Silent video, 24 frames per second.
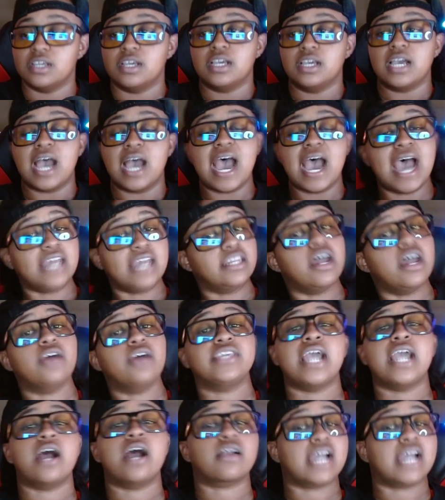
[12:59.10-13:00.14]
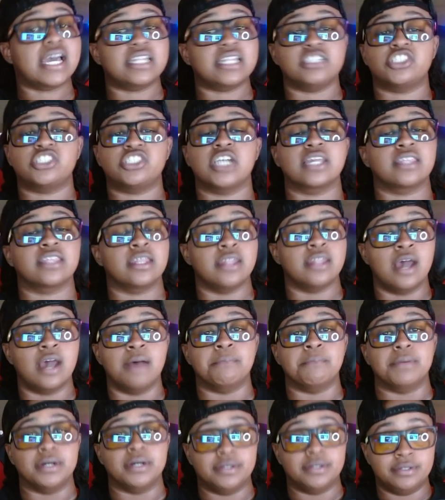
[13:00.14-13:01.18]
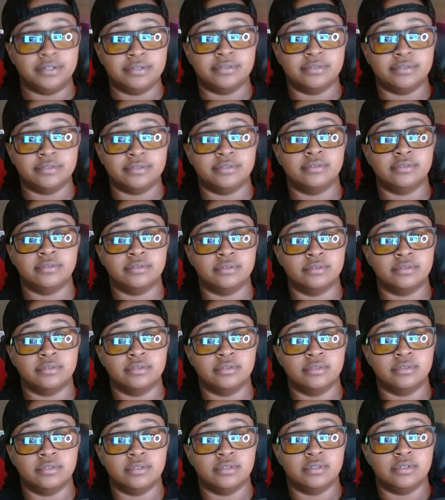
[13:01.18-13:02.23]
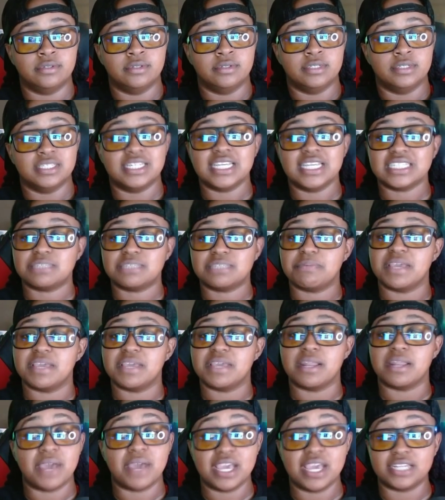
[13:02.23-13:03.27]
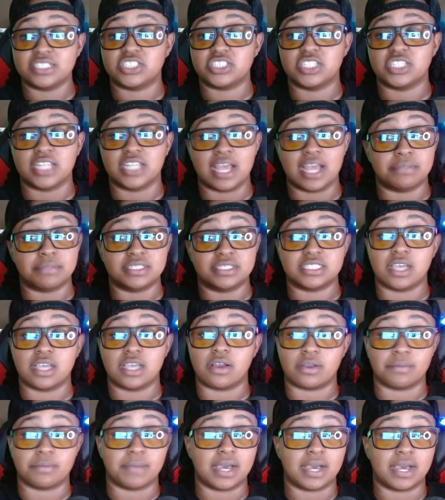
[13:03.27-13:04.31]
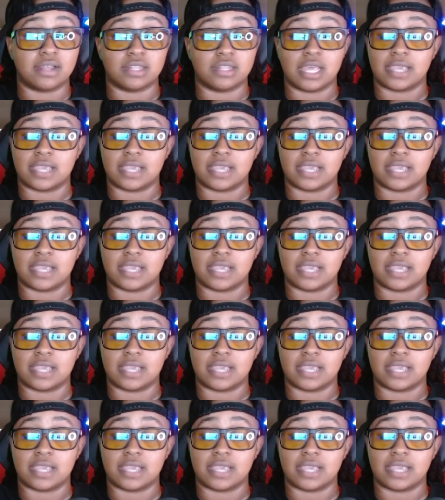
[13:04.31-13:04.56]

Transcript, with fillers: I know y'all got each other number. This be the petty shit I be talking about. Like,